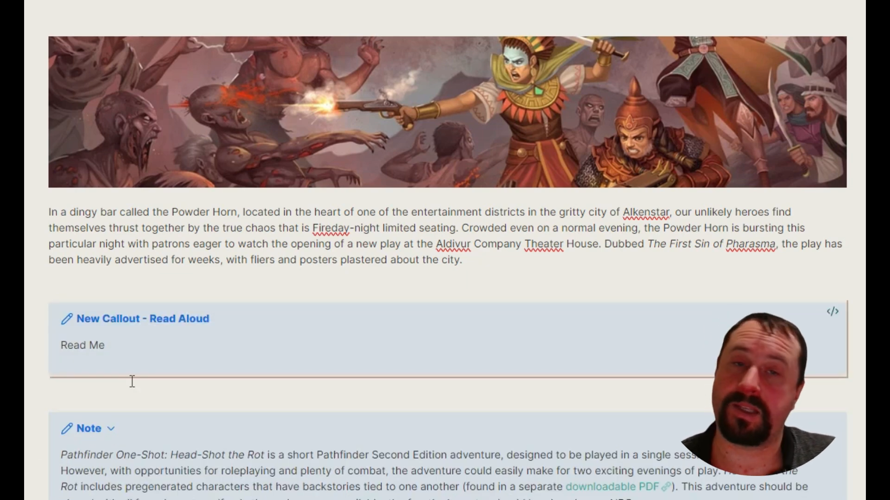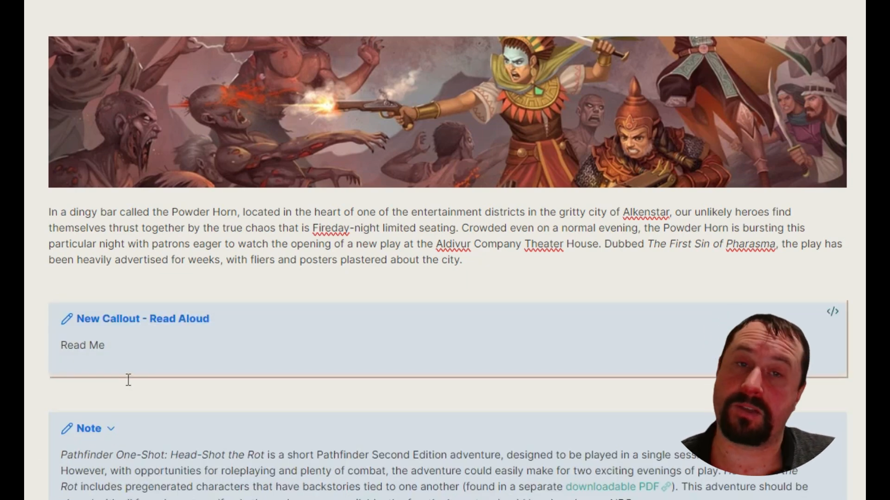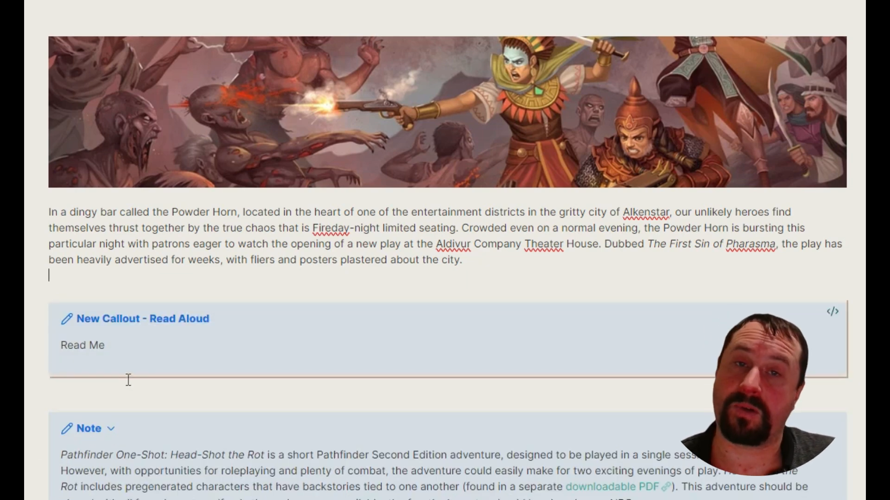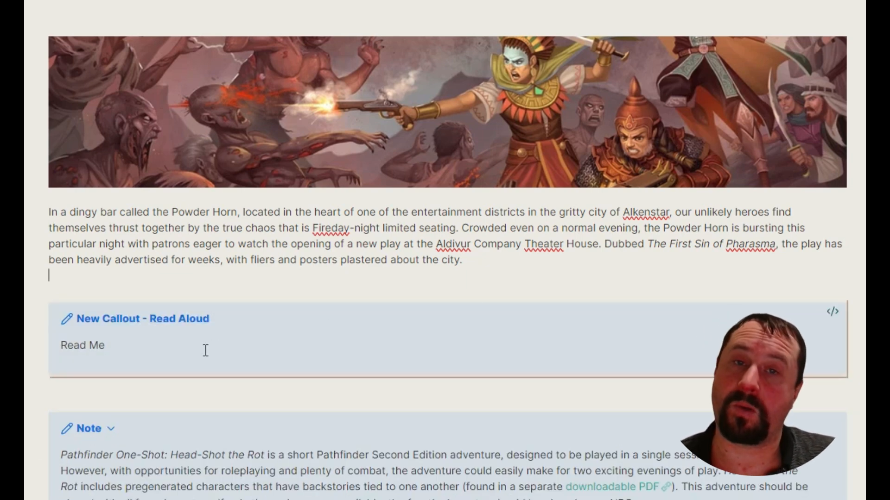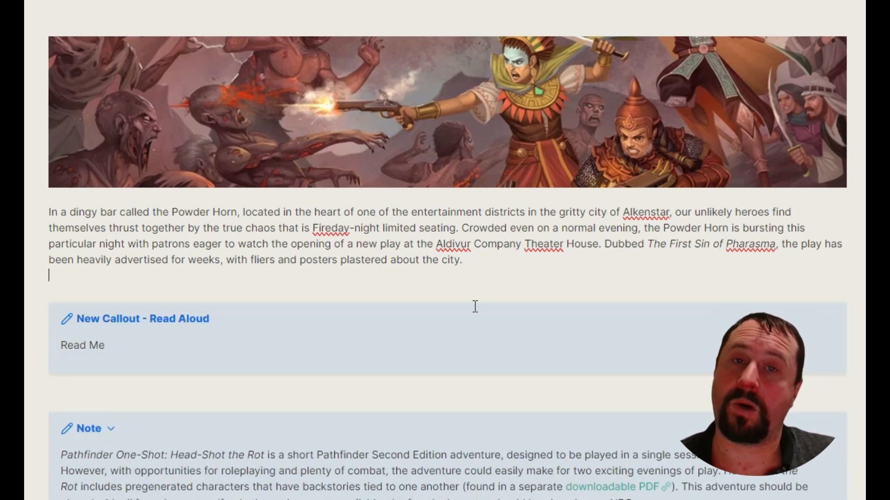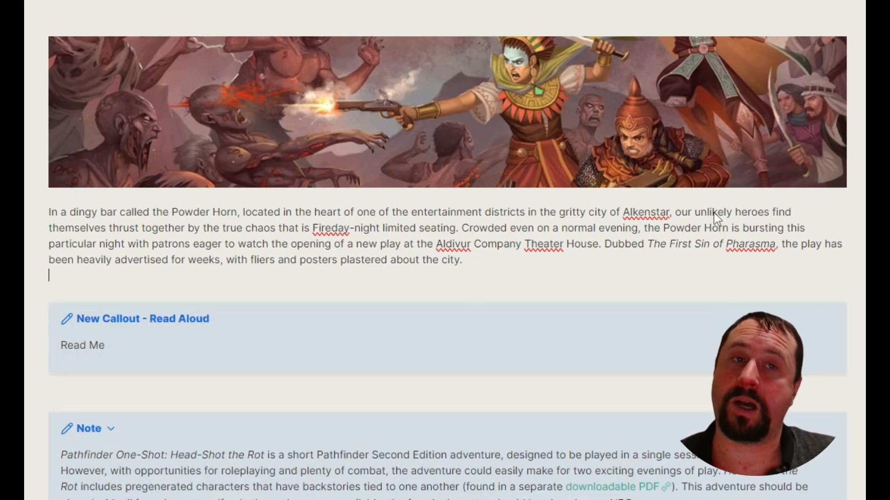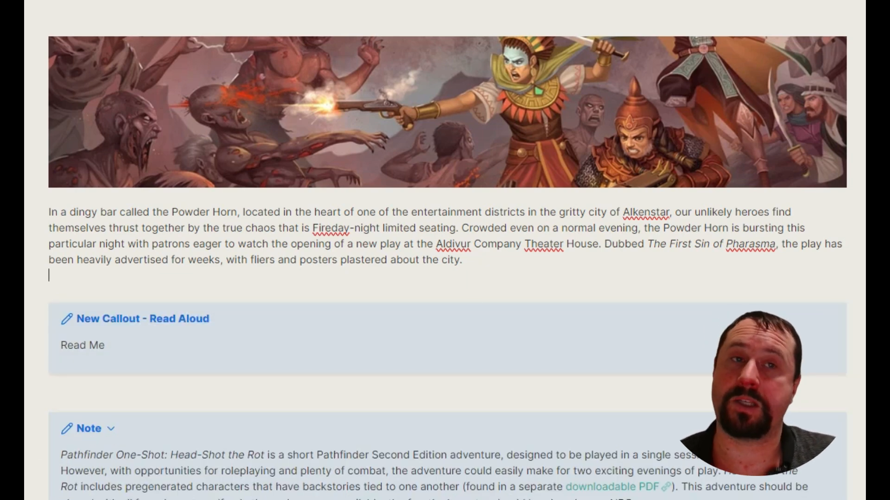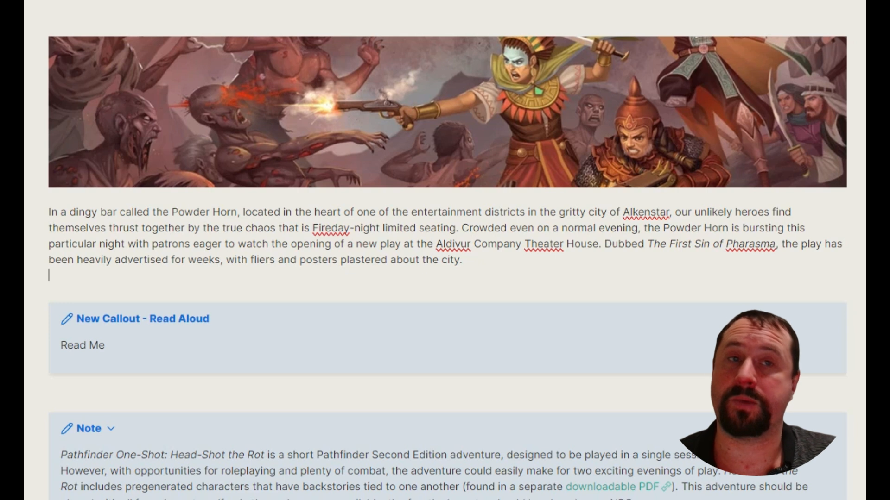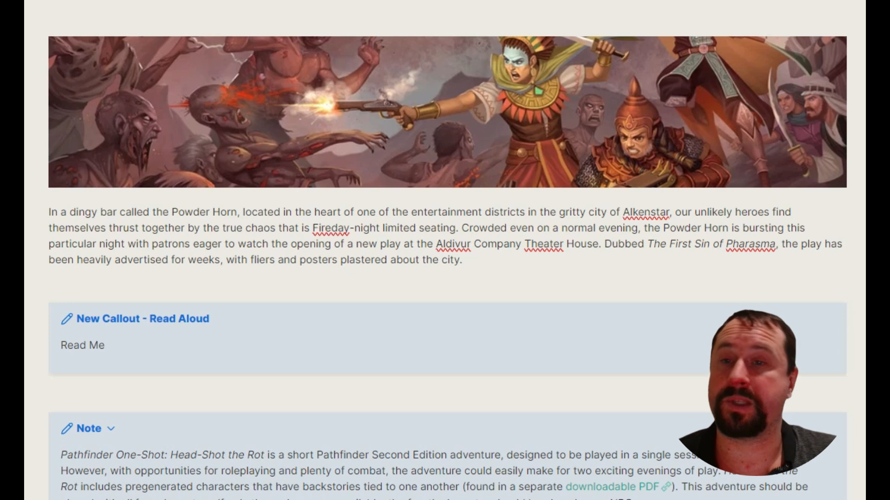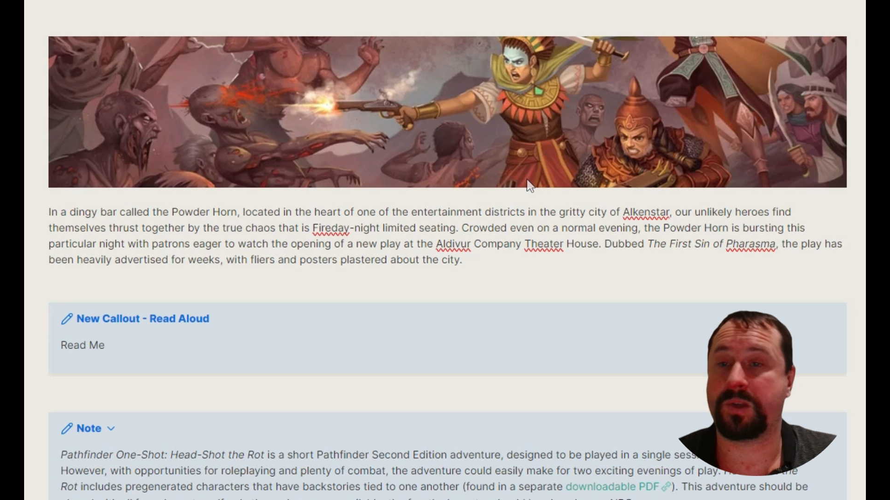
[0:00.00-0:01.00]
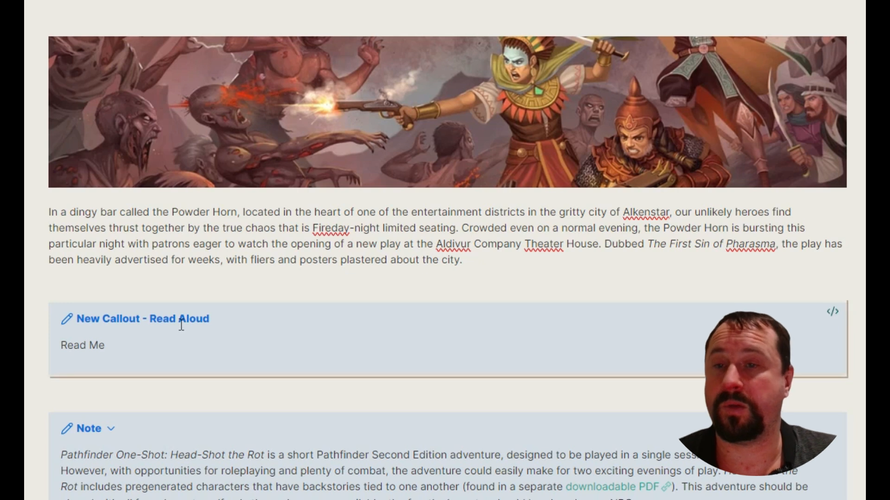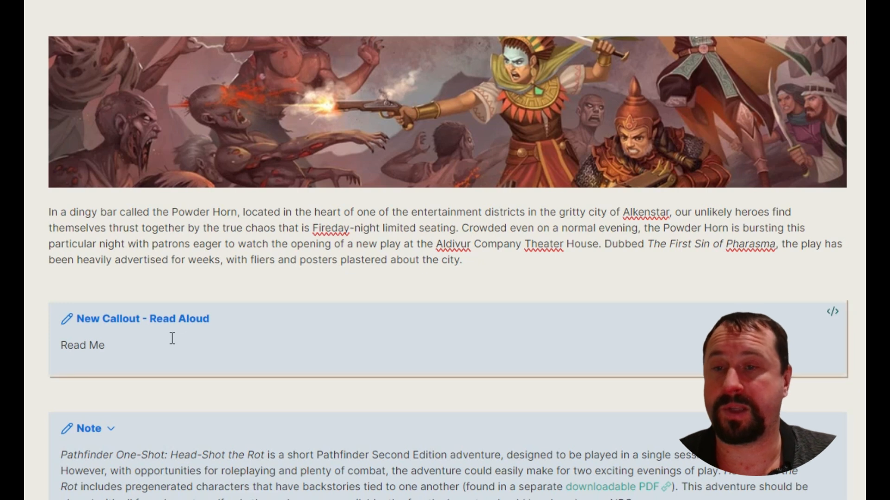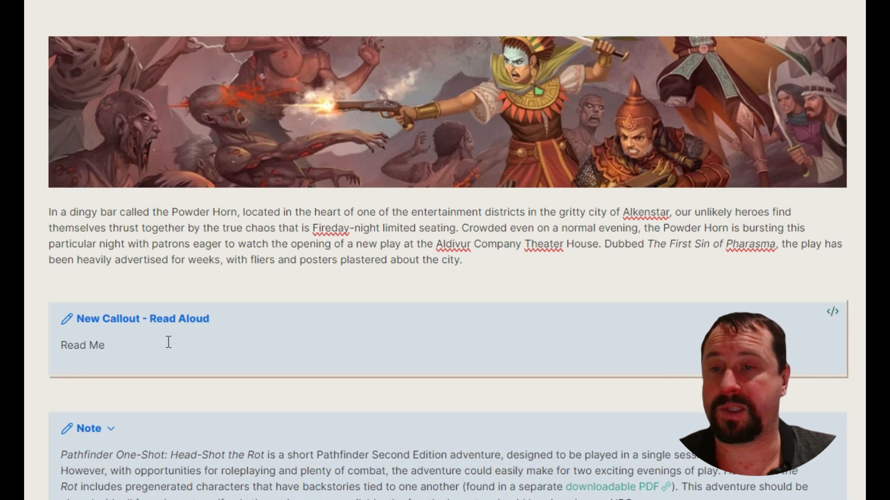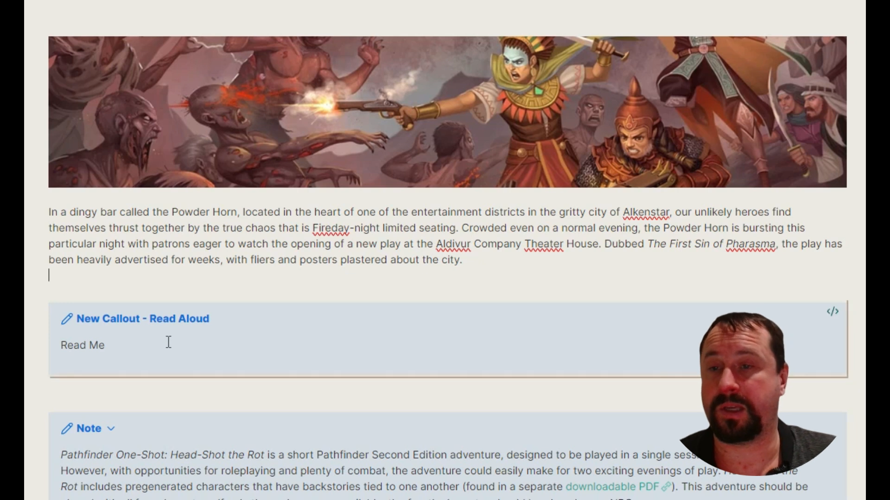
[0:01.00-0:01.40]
that's required to install this